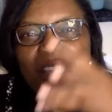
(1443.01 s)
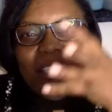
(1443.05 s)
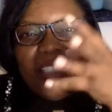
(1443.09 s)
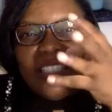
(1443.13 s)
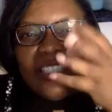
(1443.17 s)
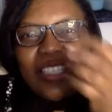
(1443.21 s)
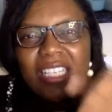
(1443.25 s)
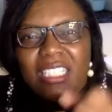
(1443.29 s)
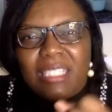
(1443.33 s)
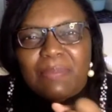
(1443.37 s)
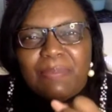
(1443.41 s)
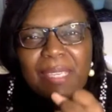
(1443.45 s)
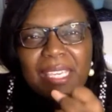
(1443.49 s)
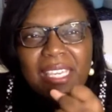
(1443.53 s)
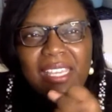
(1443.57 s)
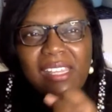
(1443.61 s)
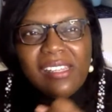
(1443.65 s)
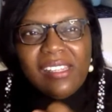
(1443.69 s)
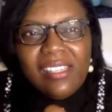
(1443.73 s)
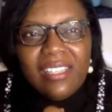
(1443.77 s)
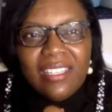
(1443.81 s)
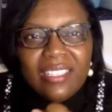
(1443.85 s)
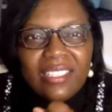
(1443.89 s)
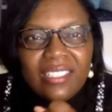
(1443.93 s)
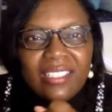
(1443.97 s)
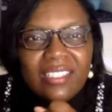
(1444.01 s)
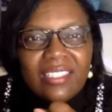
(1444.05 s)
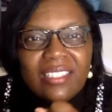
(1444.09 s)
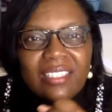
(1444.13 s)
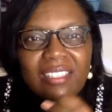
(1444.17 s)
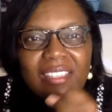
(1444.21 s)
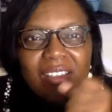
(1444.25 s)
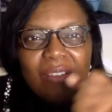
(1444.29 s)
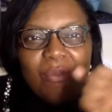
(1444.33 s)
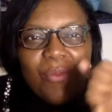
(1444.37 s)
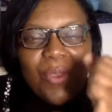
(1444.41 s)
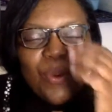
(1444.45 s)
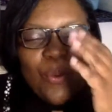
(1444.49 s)
just because
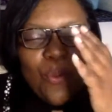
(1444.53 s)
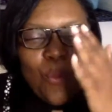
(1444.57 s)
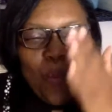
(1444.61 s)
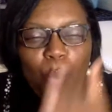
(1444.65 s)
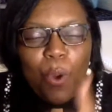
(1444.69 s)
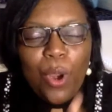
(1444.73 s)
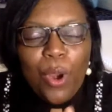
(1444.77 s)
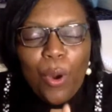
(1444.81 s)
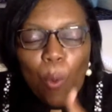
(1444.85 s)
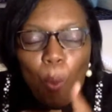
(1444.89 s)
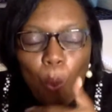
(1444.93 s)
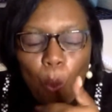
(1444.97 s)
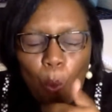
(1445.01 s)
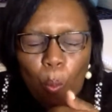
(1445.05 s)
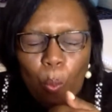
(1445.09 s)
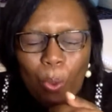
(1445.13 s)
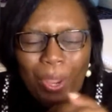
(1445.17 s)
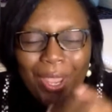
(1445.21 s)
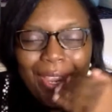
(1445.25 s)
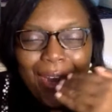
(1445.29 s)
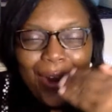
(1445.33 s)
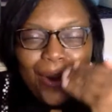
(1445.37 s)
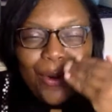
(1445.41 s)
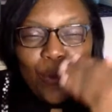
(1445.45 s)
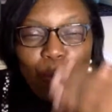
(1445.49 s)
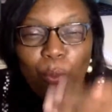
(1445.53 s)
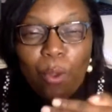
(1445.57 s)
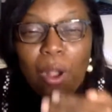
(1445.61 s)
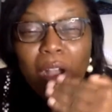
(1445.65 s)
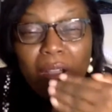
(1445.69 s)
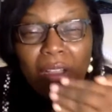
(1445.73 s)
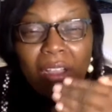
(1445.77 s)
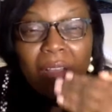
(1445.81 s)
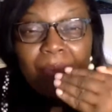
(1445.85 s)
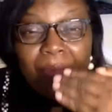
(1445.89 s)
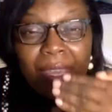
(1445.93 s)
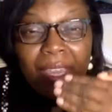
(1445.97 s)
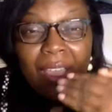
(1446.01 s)
we are
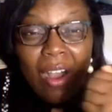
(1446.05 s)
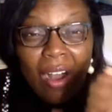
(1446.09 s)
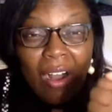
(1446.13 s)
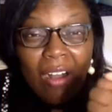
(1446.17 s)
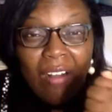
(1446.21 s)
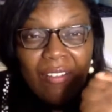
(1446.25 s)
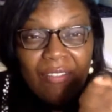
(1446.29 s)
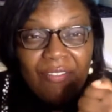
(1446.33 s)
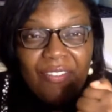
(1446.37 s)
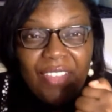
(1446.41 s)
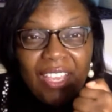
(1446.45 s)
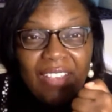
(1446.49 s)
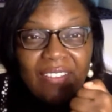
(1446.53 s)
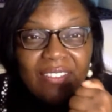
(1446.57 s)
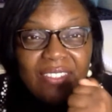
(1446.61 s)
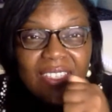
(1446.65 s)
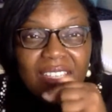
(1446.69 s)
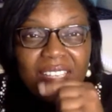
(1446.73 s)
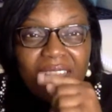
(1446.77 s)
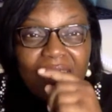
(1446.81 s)
welcoming all faiths,